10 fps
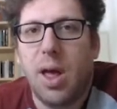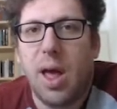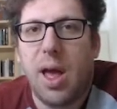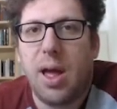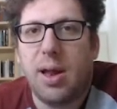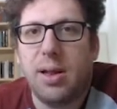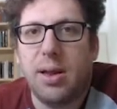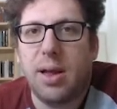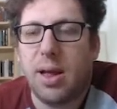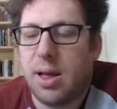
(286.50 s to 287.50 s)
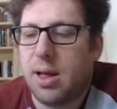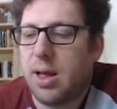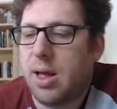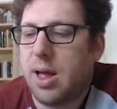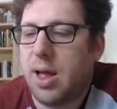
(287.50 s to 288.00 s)
and
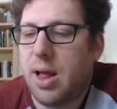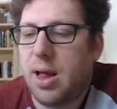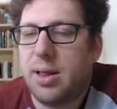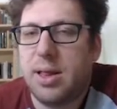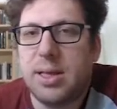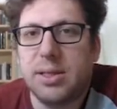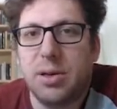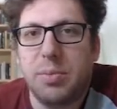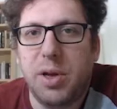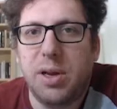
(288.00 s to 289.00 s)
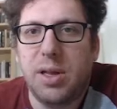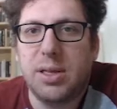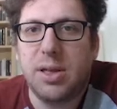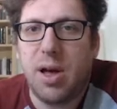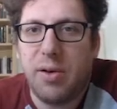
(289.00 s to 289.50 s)
these
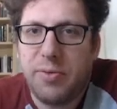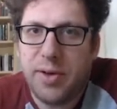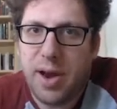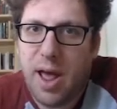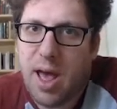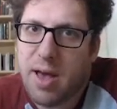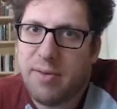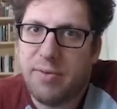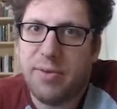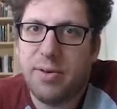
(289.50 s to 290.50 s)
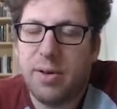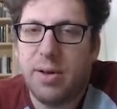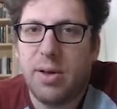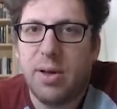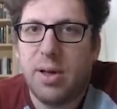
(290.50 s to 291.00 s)
communities often have
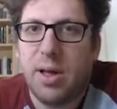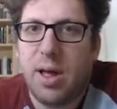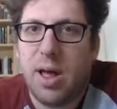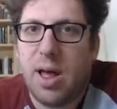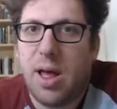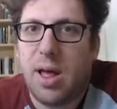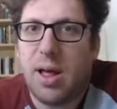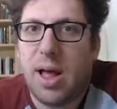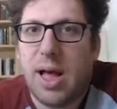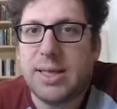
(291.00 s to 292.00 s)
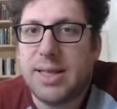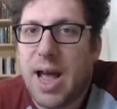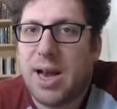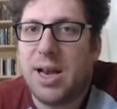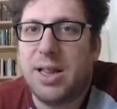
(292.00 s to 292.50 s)
a
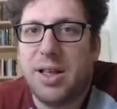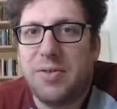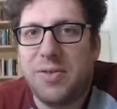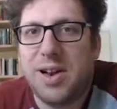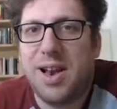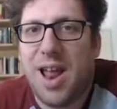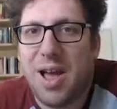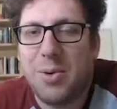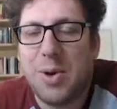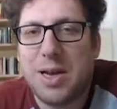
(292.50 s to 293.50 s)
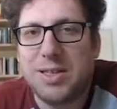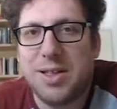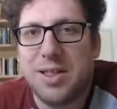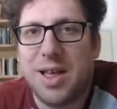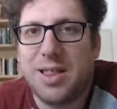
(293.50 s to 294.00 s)
slightly different language
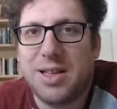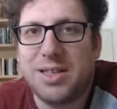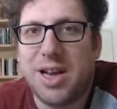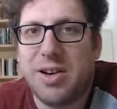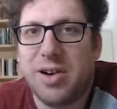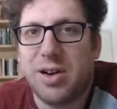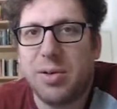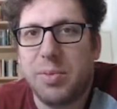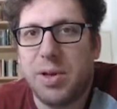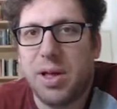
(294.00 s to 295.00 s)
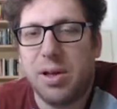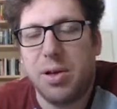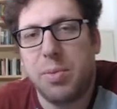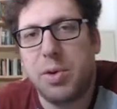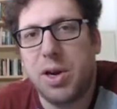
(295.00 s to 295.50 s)
than the general
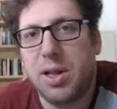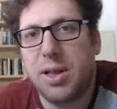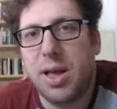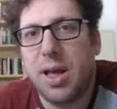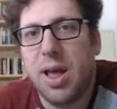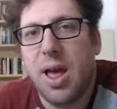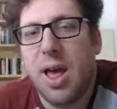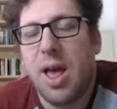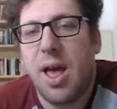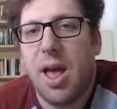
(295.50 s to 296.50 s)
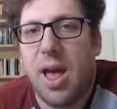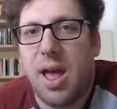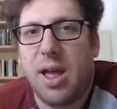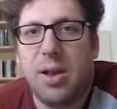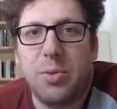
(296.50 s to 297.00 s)
community.
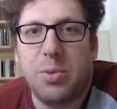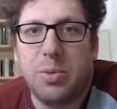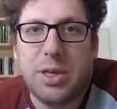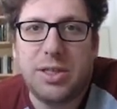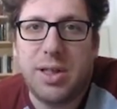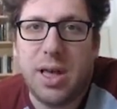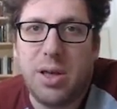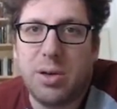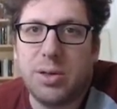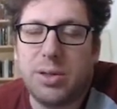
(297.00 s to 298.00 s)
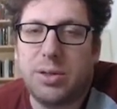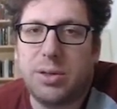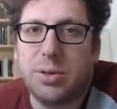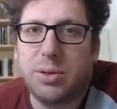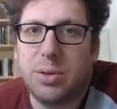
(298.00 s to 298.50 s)
in which they use
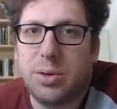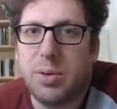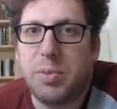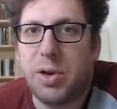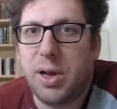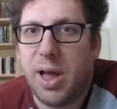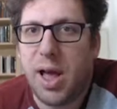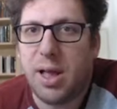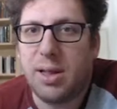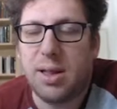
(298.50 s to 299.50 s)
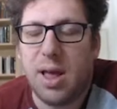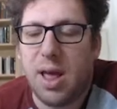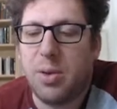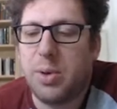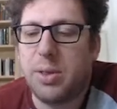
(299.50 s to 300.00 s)
to communicate
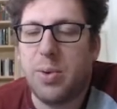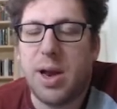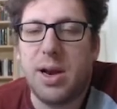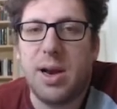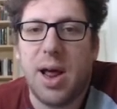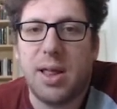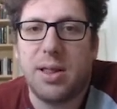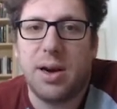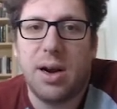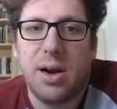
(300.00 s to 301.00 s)
with one another.